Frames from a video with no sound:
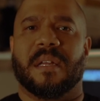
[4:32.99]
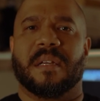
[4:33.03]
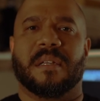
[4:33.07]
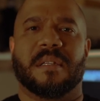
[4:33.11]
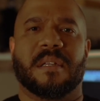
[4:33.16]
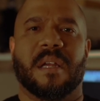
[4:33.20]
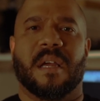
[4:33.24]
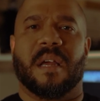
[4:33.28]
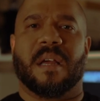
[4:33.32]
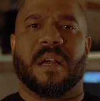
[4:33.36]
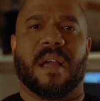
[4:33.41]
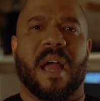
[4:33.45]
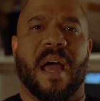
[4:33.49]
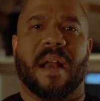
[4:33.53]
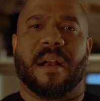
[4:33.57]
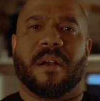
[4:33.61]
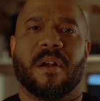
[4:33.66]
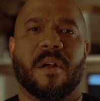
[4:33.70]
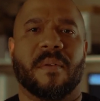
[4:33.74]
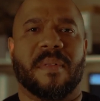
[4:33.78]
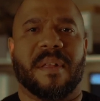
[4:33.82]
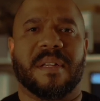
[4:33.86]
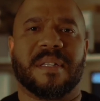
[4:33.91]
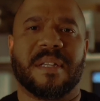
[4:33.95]
and I don't
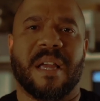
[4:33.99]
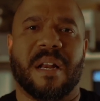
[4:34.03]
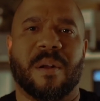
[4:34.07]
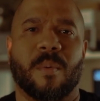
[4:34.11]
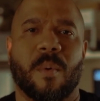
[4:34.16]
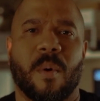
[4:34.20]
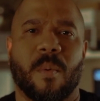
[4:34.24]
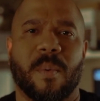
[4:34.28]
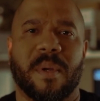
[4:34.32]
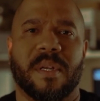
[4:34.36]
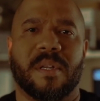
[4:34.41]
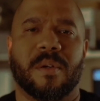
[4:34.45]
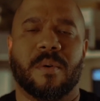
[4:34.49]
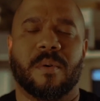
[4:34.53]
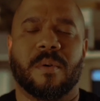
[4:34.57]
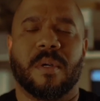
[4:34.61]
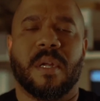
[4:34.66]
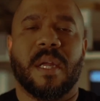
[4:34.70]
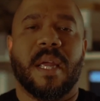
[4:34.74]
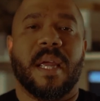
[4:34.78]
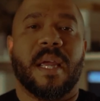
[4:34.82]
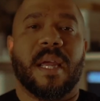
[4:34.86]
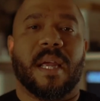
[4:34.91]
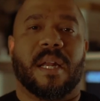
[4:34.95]
know, that's kind of what we do.
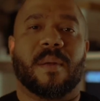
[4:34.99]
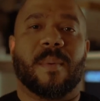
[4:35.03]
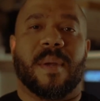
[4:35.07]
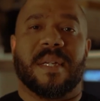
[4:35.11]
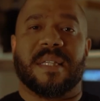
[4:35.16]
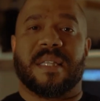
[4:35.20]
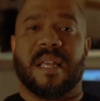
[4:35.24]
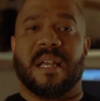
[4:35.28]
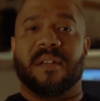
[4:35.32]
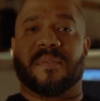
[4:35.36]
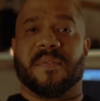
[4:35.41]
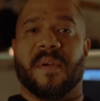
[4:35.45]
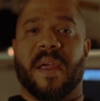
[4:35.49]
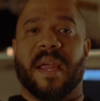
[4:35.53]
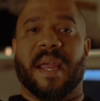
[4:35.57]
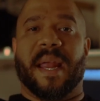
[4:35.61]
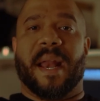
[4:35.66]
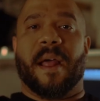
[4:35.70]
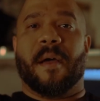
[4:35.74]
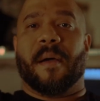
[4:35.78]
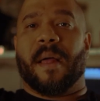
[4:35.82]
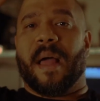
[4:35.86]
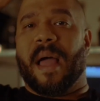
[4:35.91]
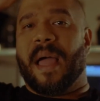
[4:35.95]
Anyways, thanks for hanging
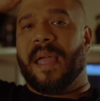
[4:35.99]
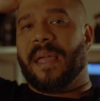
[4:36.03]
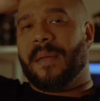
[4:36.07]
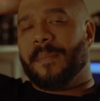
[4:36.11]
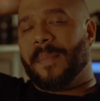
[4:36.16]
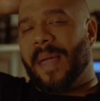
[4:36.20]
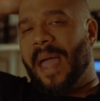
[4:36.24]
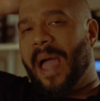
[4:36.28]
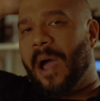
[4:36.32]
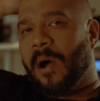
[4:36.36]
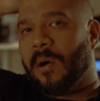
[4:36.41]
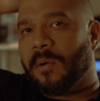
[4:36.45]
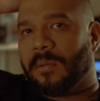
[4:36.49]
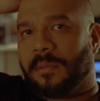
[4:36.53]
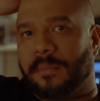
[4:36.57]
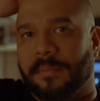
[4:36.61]
out. I am out.